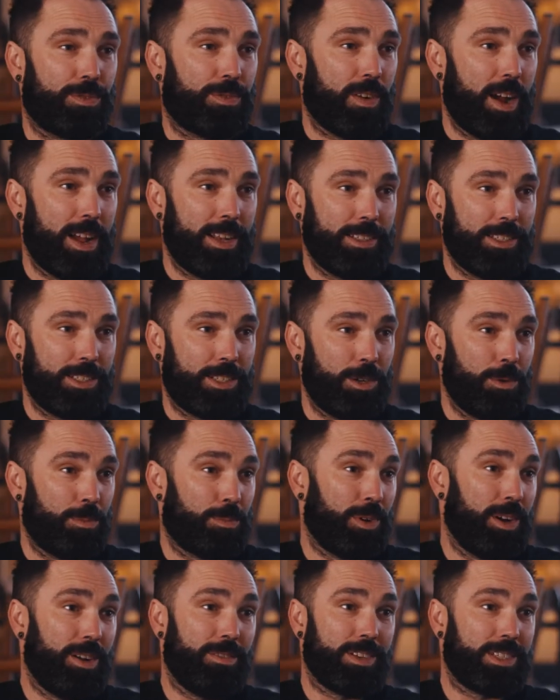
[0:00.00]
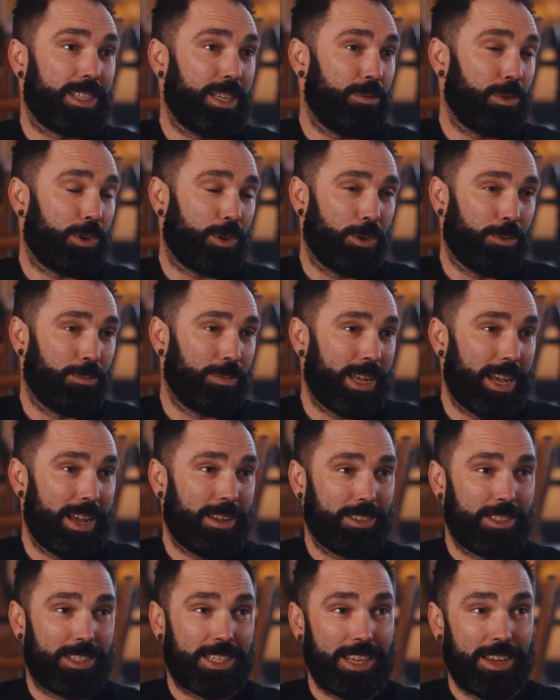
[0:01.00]
of friends who previously would come
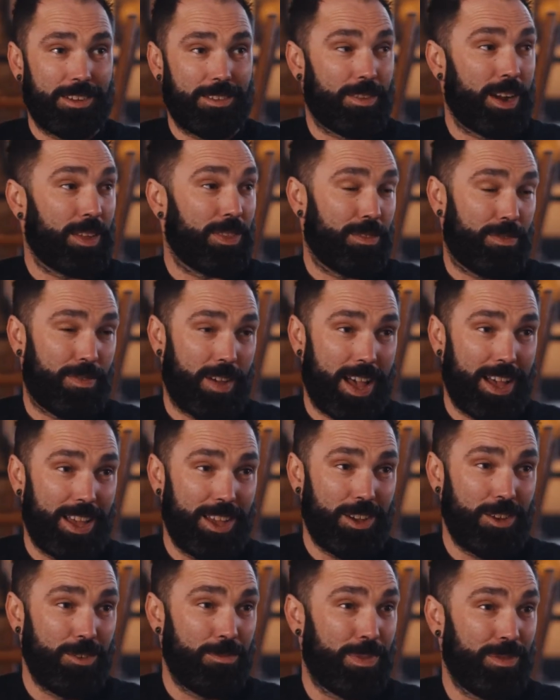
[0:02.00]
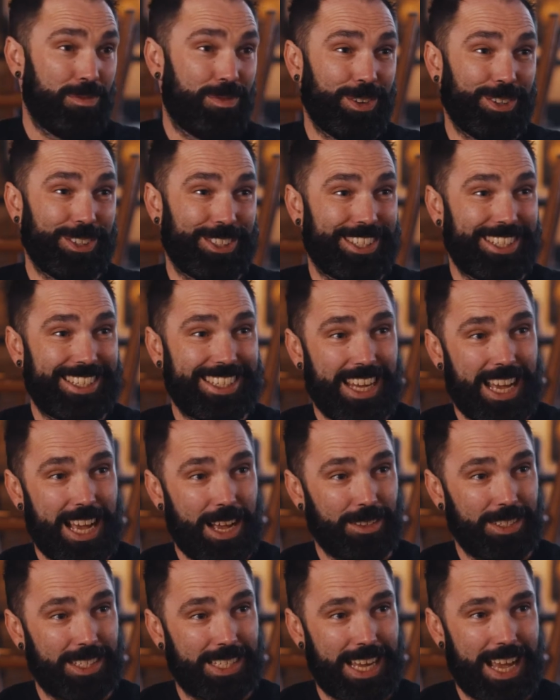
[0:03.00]
down and sit around the fire who've been forced to sit
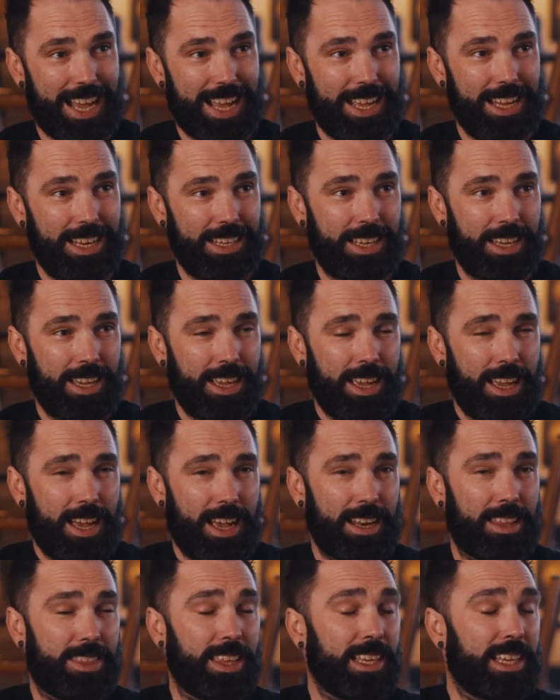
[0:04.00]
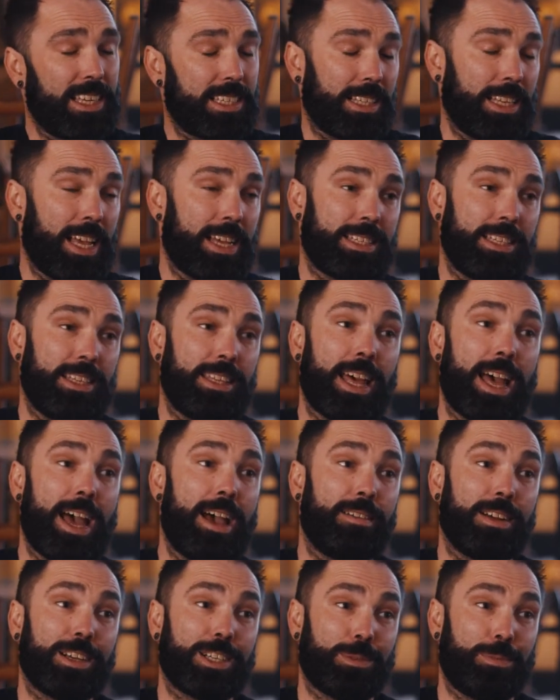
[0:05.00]
outside, and I think it's lessened
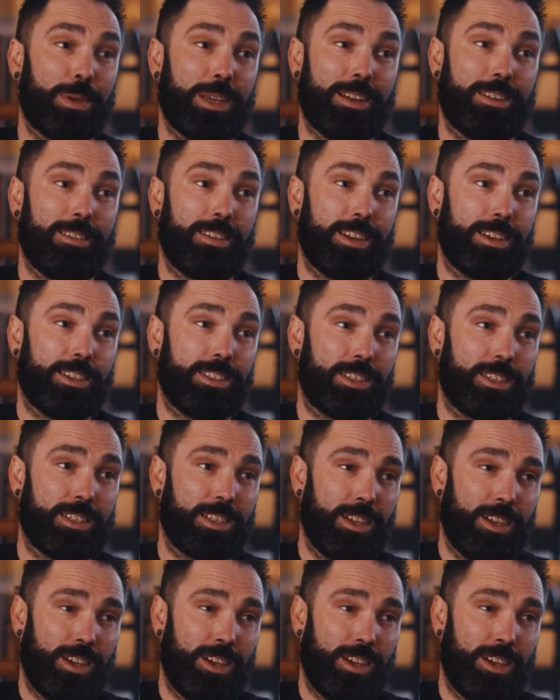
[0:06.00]
their experience.